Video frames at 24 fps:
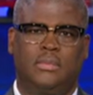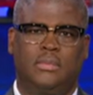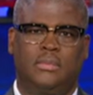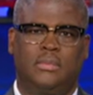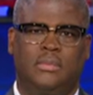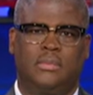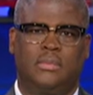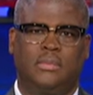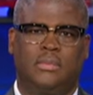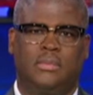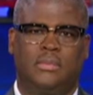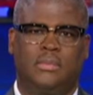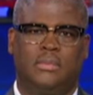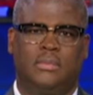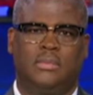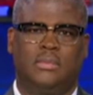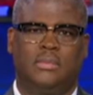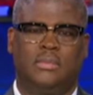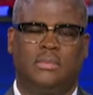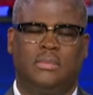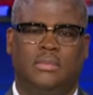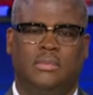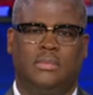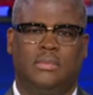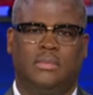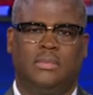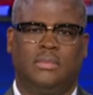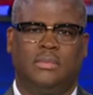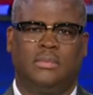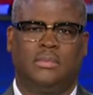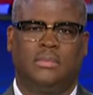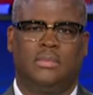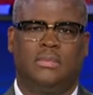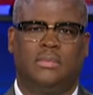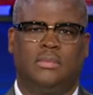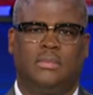
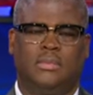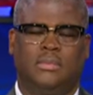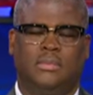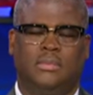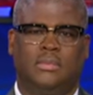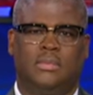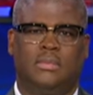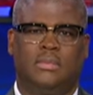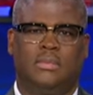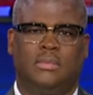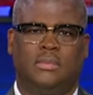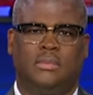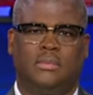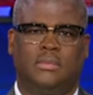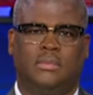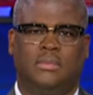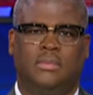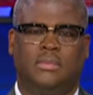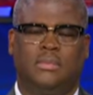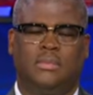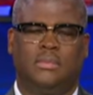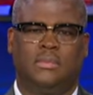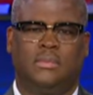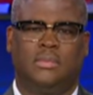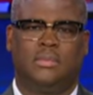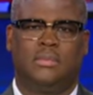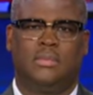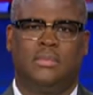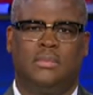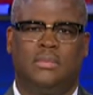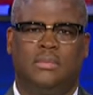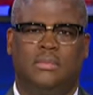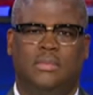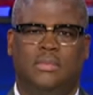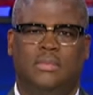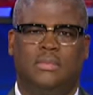
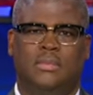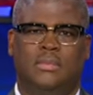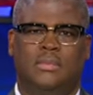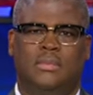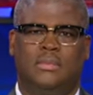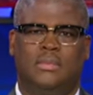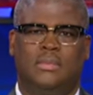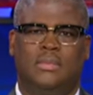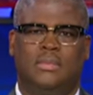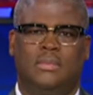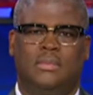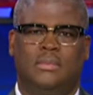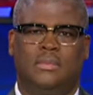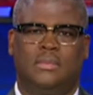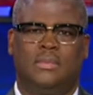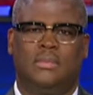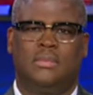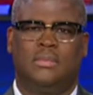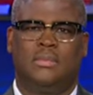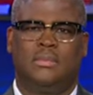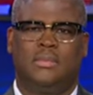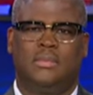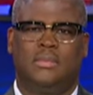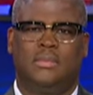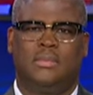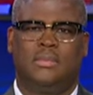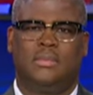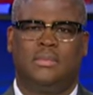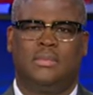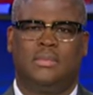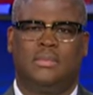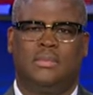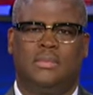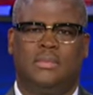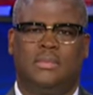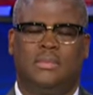
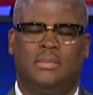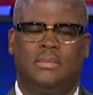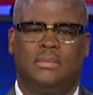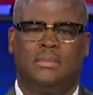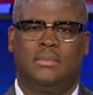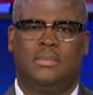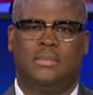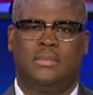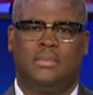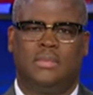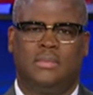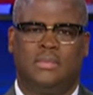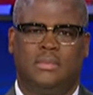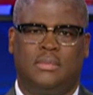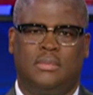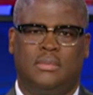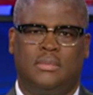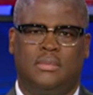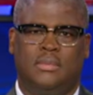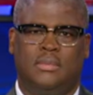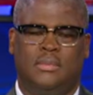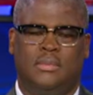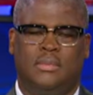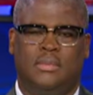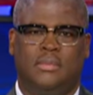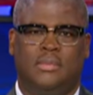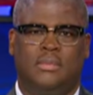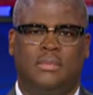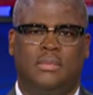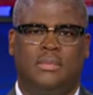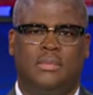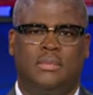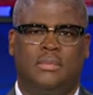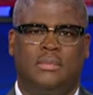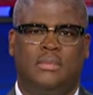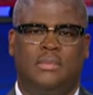
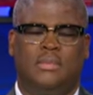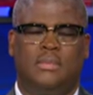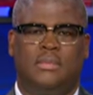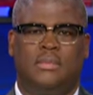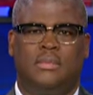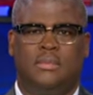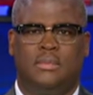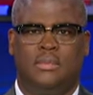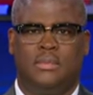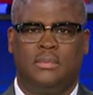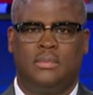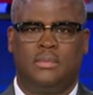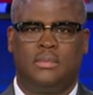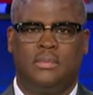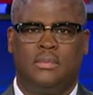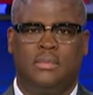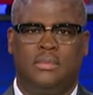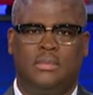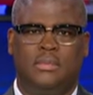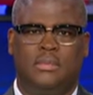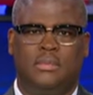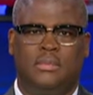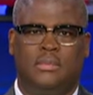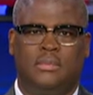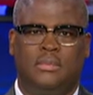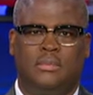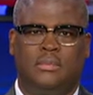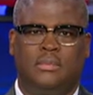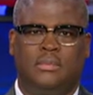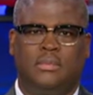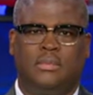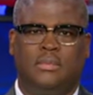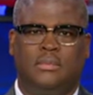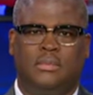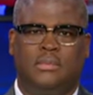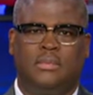
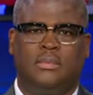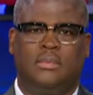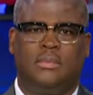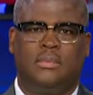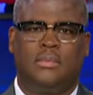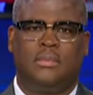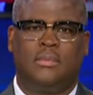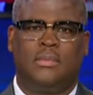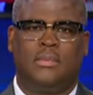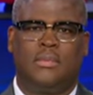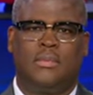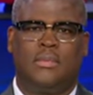(silent)